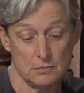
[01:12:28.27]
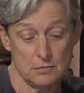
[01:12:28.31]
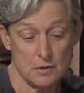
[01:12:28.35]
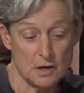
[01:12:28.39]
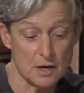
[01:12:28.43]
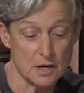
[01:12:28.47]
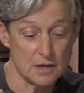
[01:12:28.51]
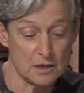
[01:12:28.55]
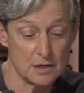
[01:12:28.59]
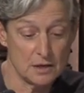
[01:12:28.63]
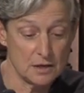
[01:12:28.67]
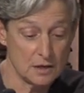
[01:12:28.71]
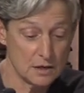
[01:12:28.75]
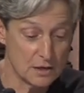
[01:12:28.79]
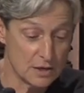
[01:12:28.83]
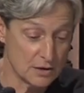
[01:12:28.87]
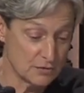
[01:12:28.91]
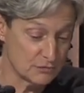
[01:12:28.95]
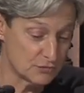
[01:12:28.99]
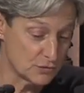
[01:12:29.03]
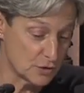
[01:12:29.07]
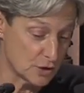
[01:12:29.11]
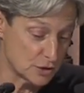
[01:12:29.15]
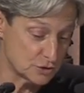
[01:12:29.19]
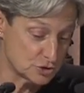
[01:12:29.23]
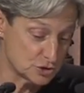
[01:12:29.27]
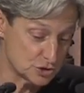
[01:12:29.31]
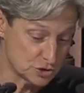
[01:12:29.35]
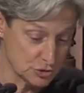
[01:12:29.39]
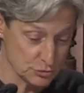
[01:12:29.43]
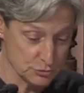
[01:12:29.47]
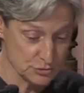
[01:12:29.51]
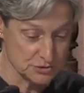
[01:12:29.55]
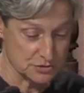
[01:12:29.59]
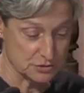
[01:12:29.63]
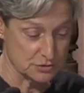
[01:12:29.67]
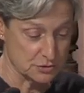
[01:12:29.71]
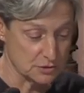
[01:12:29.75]
I have not
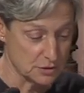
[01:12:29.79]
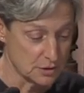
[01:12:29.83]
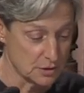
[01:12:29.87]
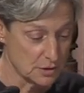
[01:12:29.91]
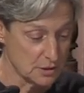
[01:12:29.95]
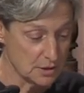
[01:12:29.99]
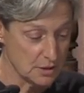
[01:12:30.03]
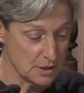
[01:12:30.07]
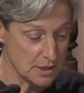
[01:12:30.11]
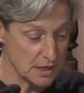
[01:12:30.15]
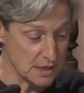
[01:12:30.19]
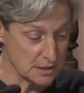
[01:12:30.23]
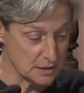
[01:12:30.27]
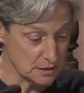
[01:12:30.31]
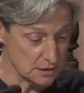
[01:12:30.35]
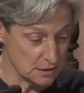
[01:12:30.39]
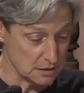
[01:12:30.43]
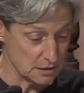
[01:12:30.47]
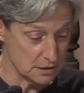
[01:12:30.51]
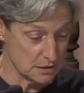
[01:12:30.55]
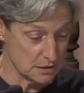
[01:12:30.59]
chosen. And